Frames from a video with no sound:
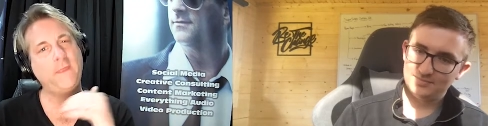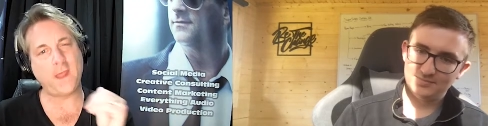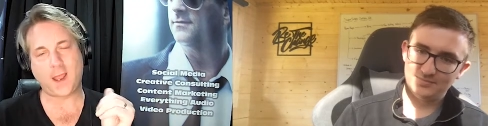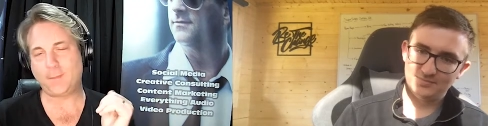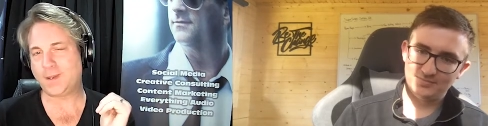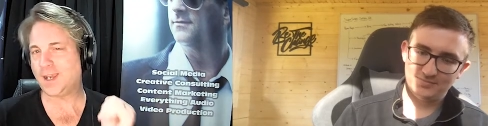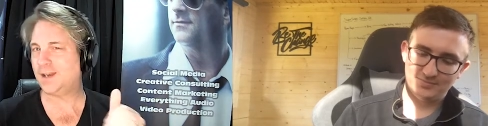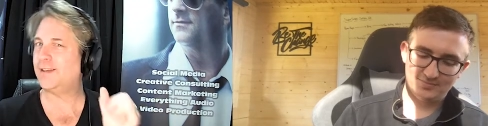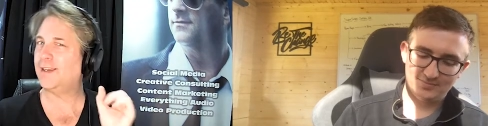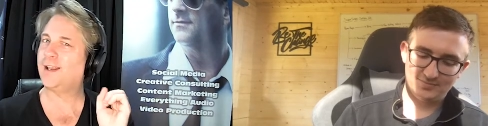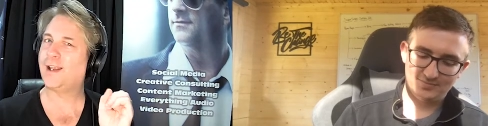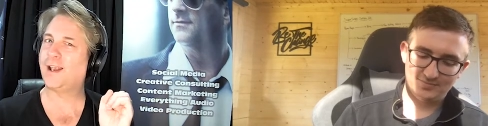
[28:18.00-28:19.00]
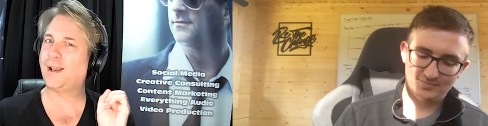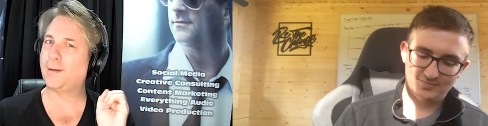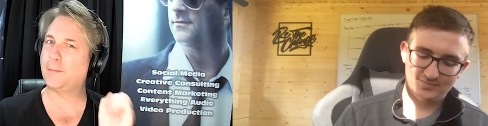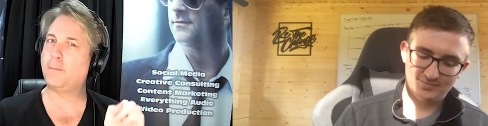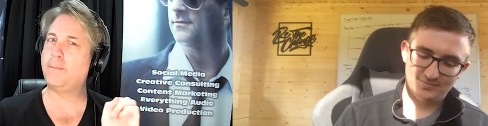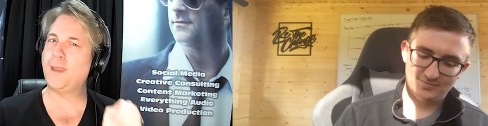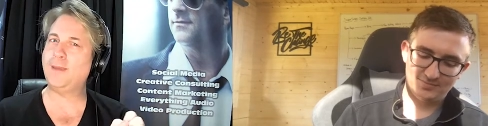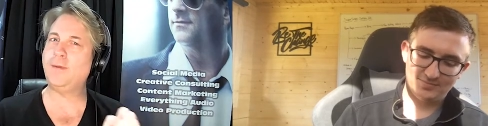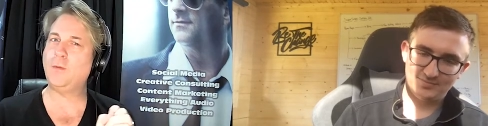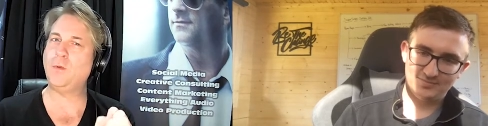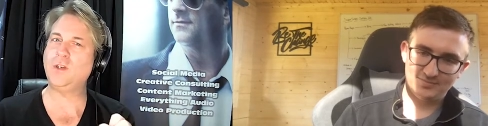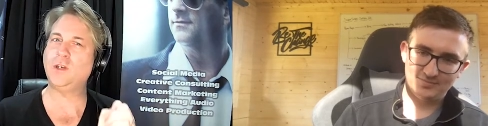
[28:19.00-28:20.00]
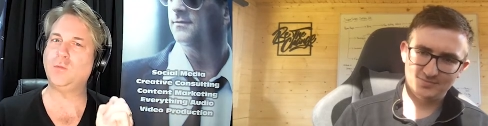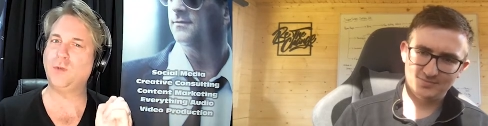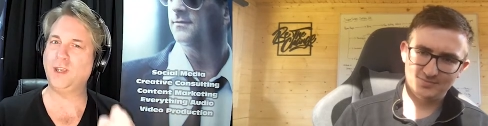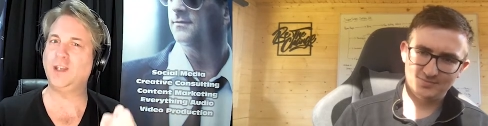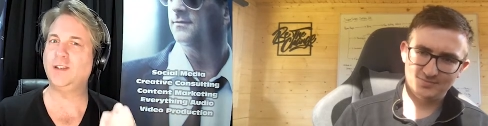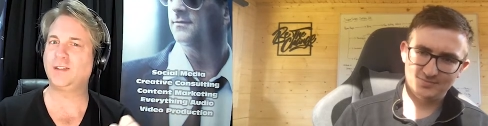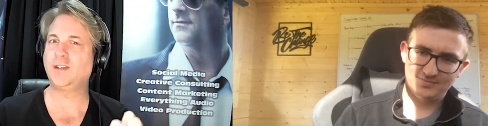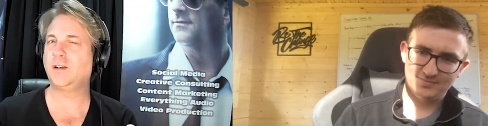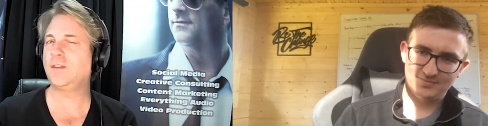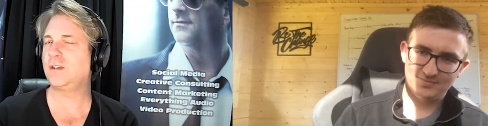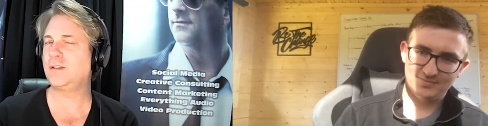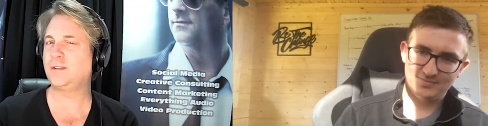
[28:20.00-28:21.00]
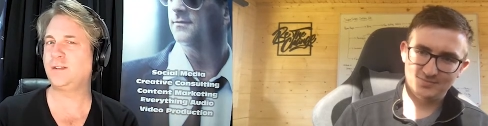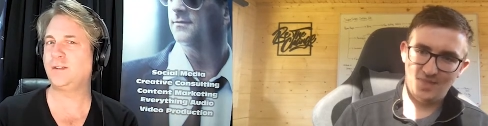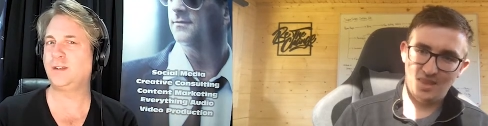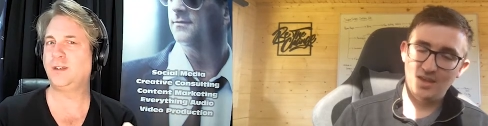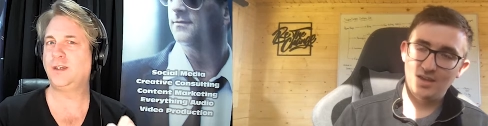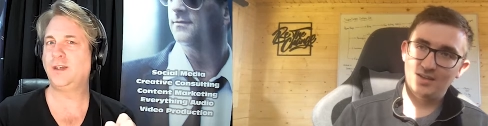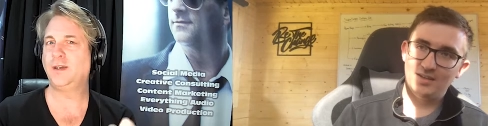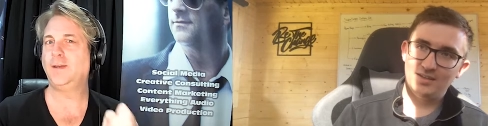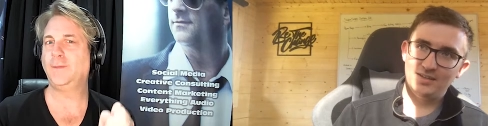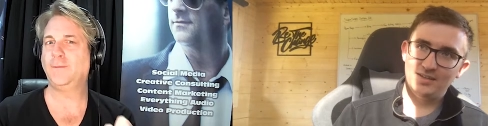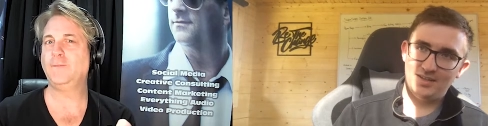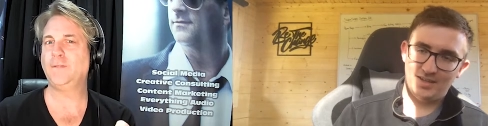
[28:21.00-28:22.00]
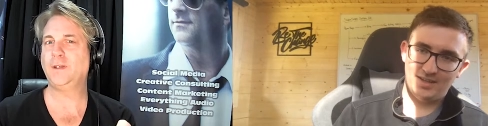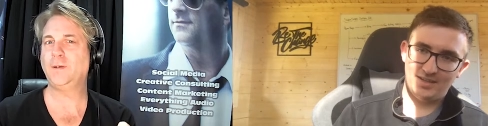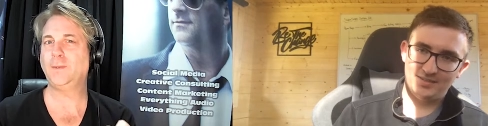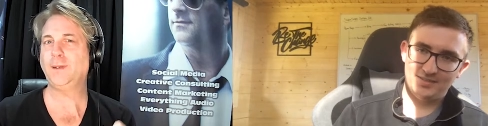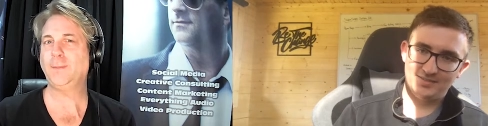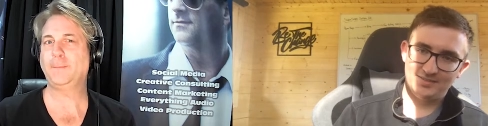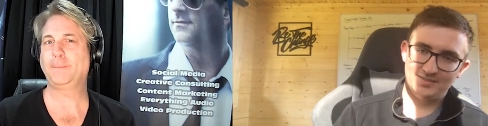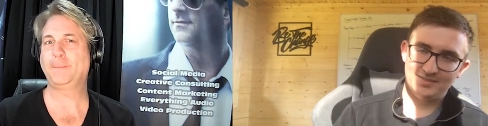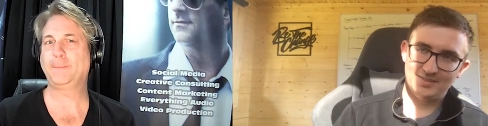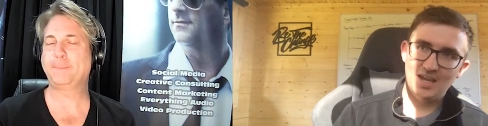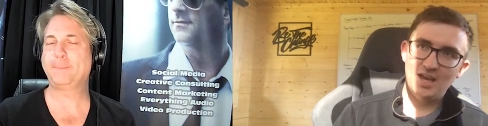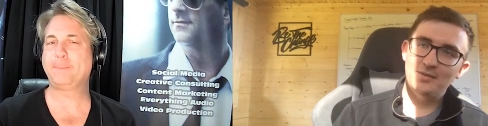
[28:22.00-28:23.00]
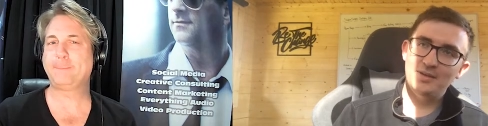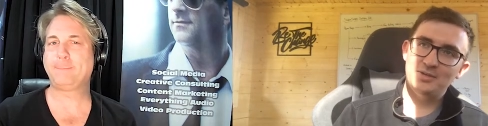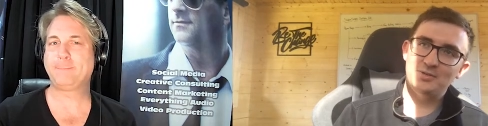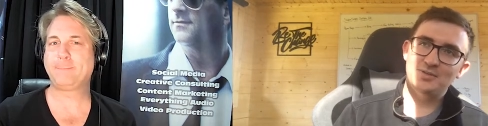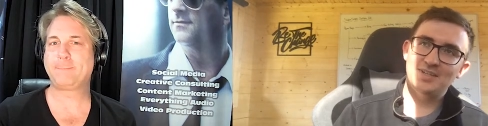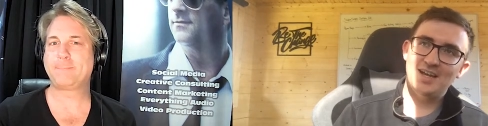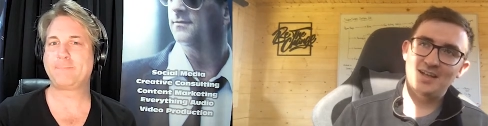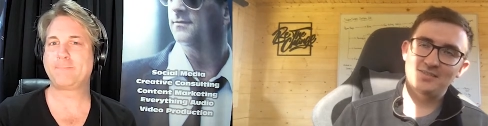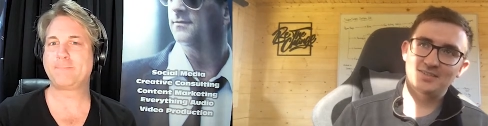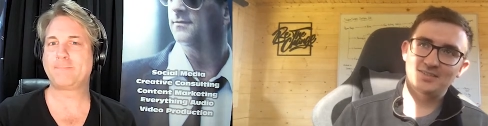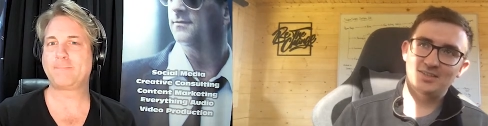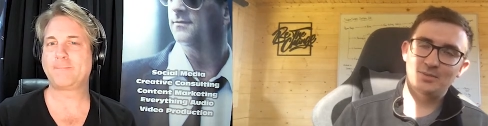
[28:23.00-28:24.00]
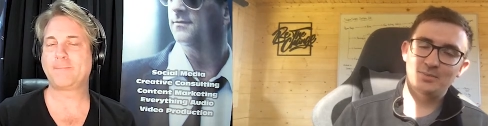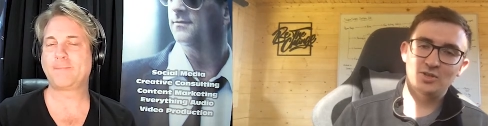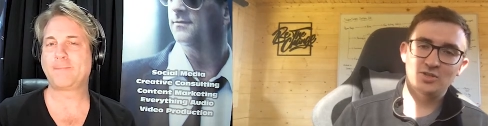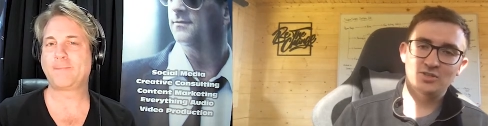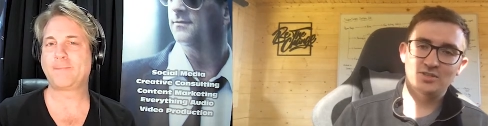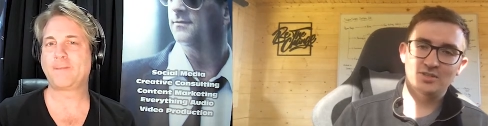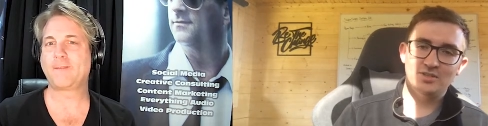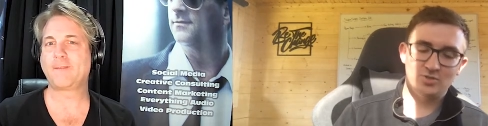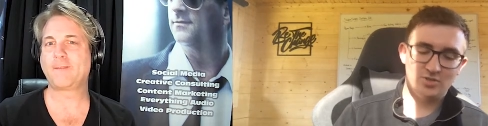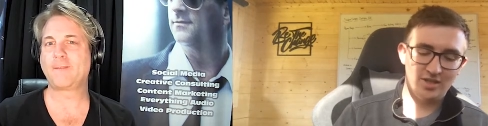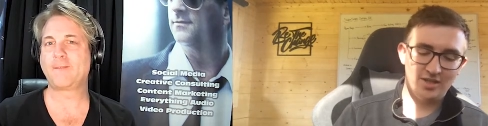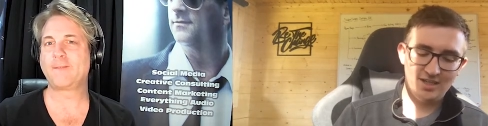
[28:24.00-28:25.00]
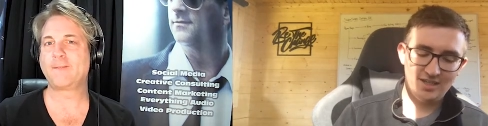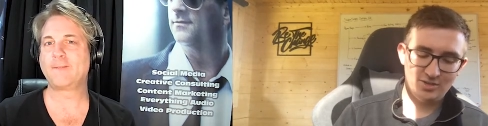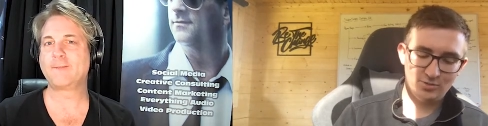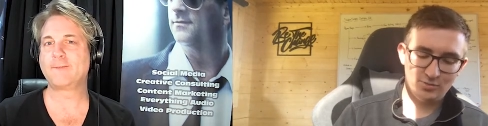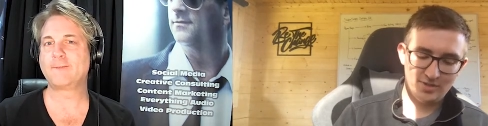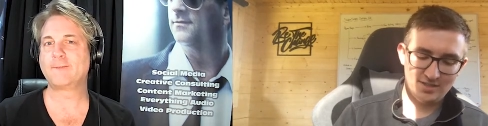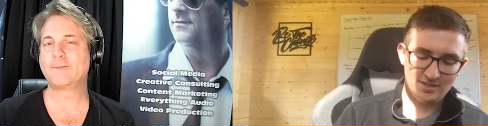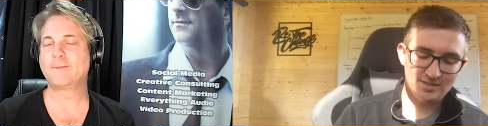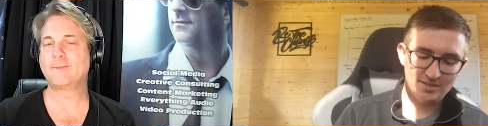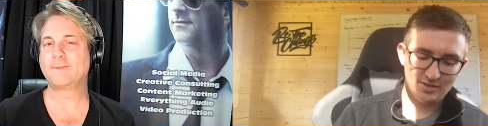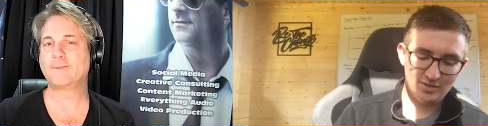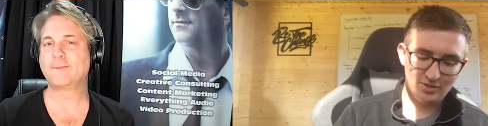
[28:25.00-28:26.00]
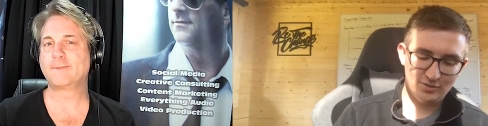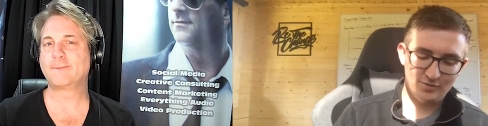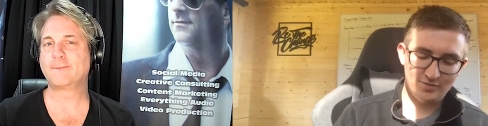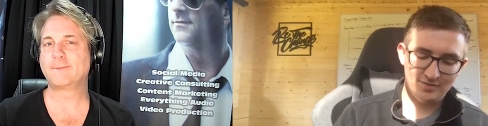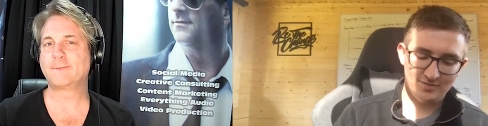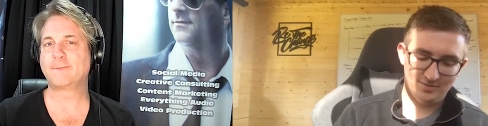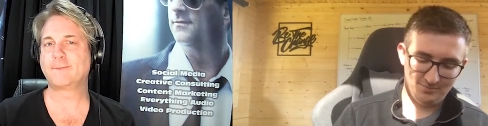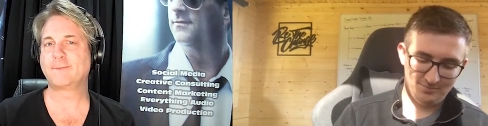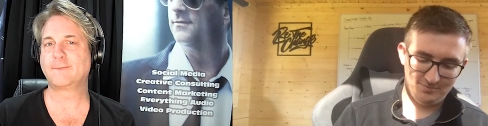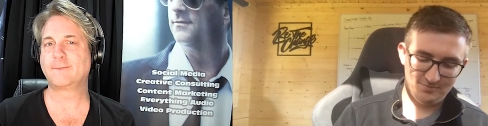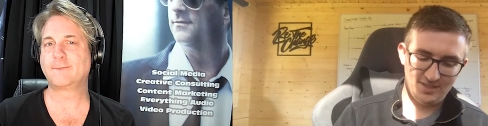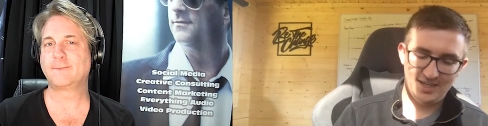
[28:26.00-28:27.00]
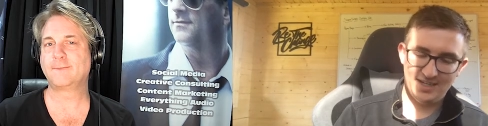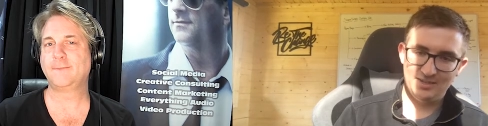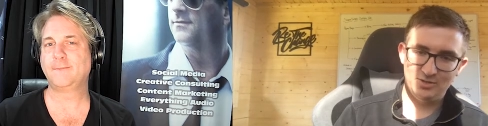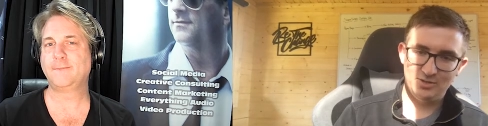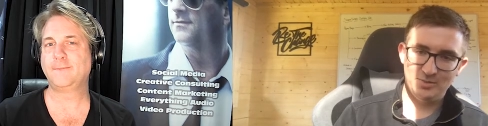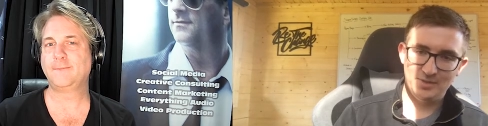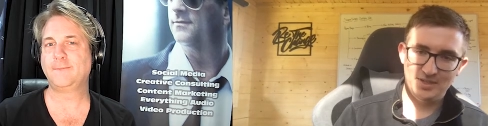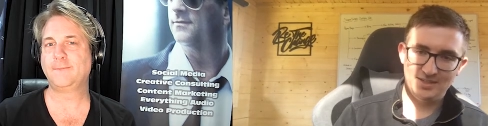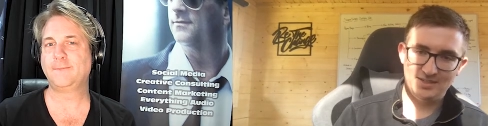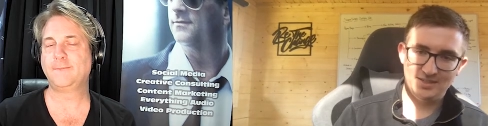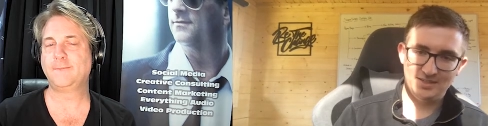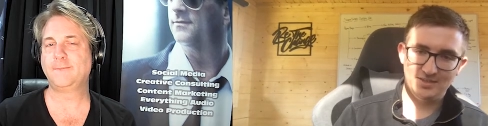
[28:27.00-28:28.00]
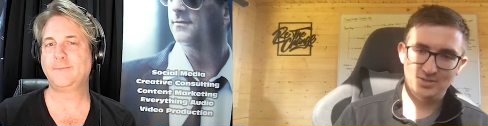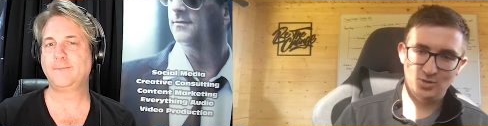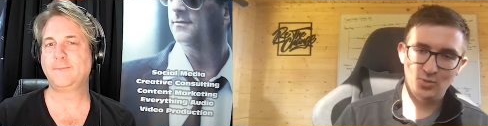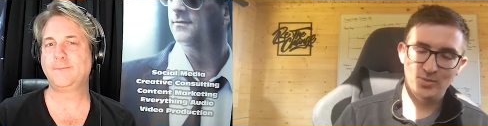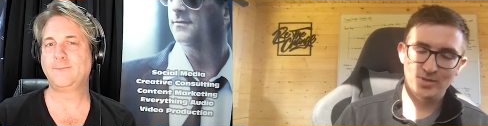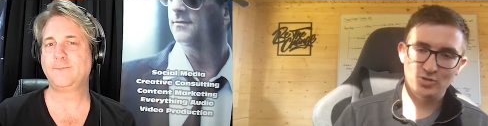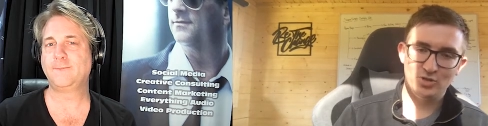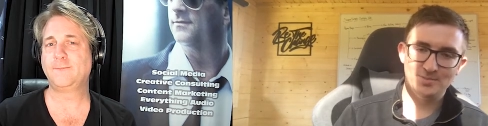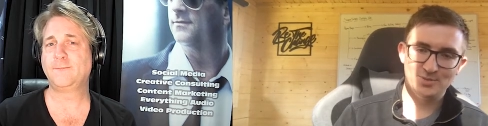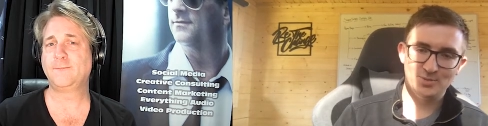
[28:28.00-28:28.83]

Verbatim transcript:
Speaker 1: I'm kind of like maybe we should reconsider this. You know what I mean?
Speaker 2: Well, to be honest, there's a greater risk of dying on the way to, to the drop